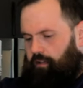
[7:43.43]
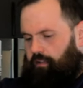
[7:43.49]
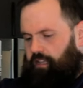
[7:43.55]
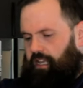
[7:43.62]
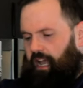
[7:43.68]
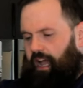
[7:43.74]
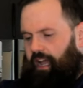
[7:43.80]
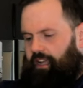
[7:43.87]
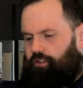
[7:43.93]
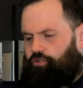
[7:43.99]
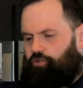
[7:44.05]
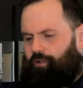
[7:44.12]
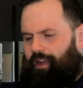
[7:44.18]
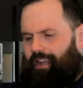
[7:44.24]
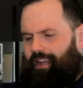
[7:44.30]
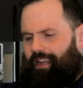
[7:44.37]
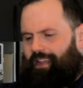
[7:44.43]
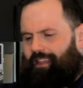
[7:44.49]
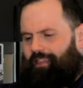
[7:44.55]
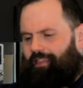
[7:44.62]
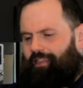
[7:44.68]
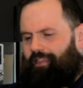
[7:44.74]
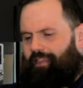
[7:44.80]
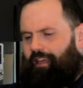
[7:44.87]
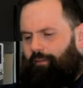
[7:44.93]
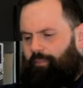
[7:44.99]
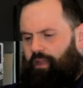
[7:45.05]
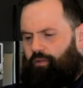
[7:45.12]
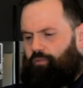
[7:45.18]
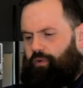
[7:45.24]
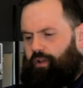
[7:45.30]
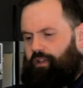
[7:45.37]
dehydrated
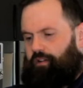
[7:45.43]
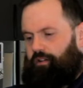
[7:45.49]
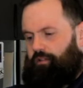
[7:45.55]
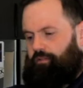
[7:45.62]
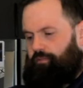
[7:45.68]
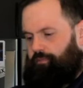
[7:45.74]
lemon wheel.